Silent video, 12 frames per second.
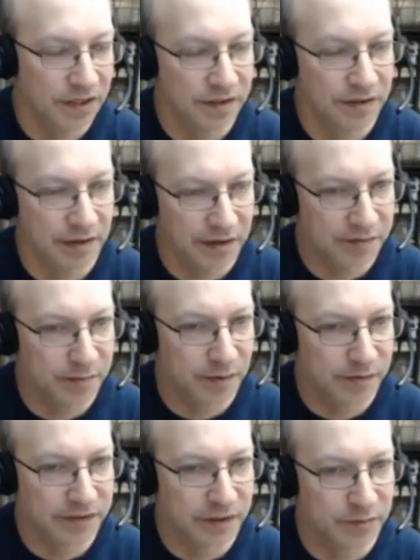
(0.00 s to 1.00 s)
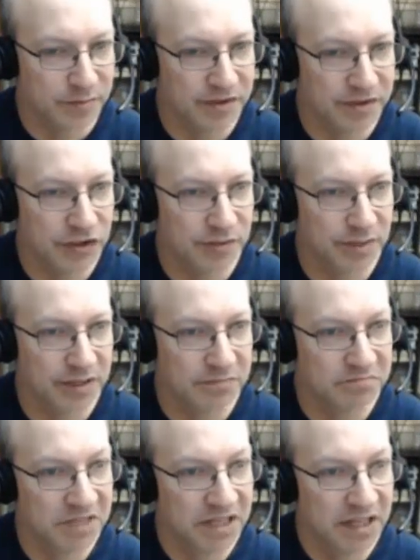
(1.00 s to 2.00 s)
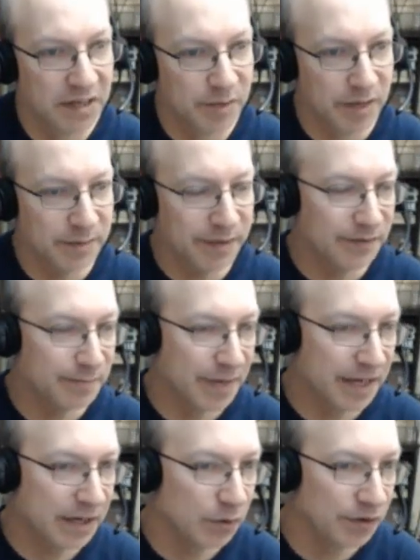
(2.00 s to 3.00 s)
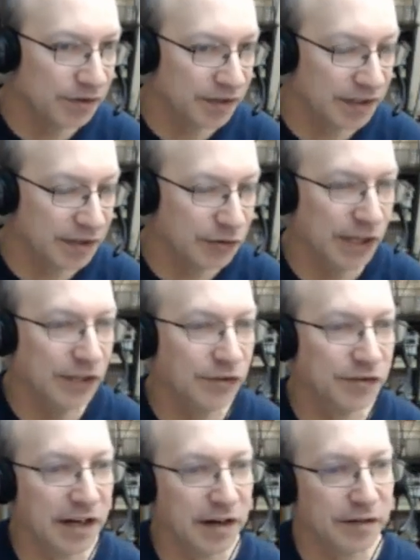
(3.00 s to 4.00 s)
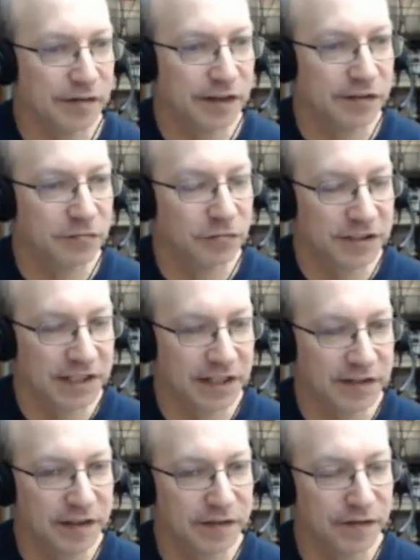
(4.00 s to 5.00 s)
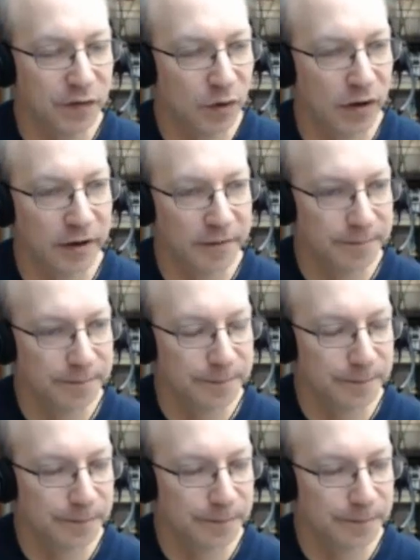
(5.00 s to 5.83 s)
and that's a perfectly good position. But probably even better was the exchange sacrifice. Rook takes E4.